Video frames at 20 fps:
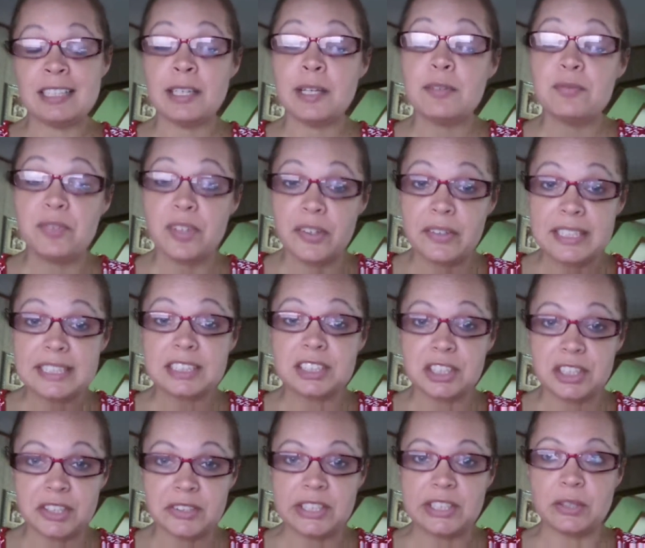I'm very
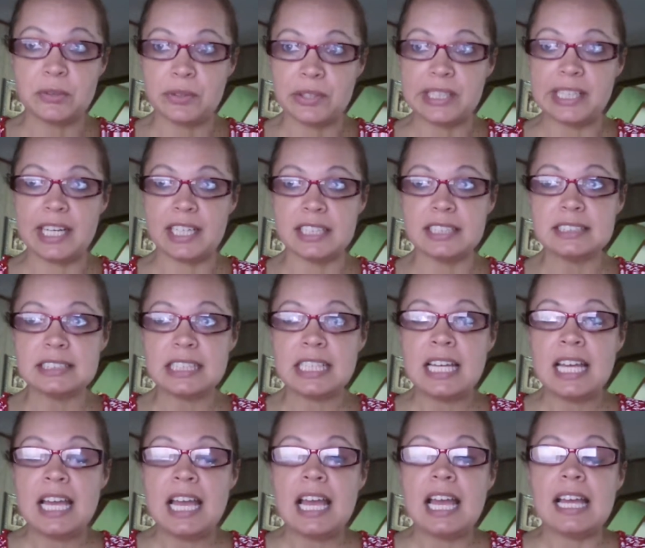security-oriented.
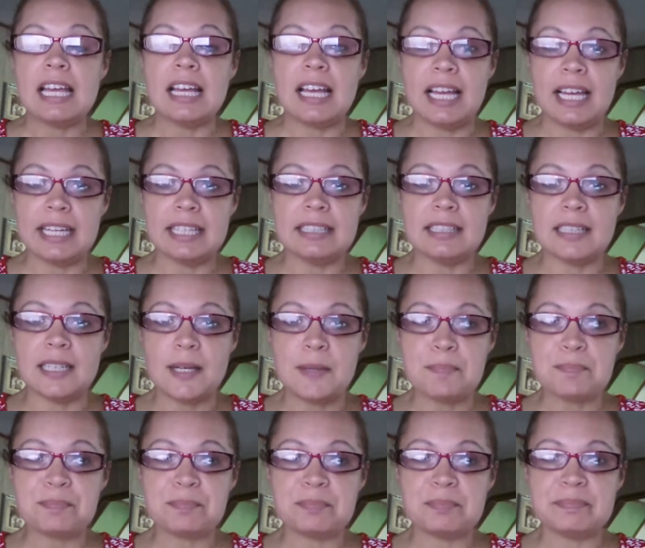
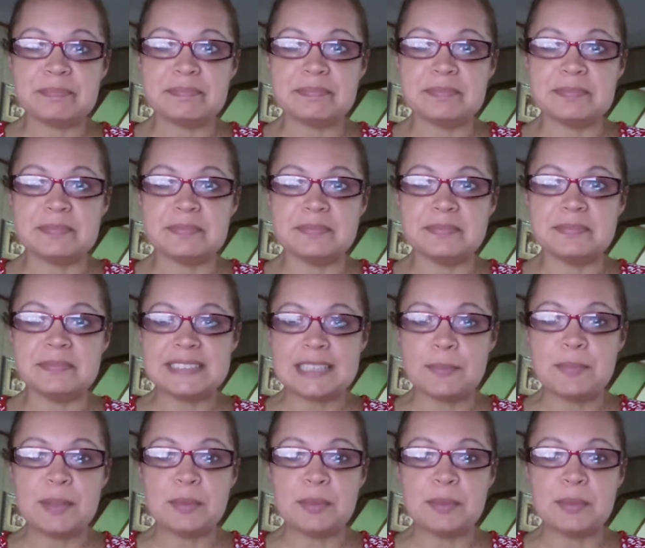Some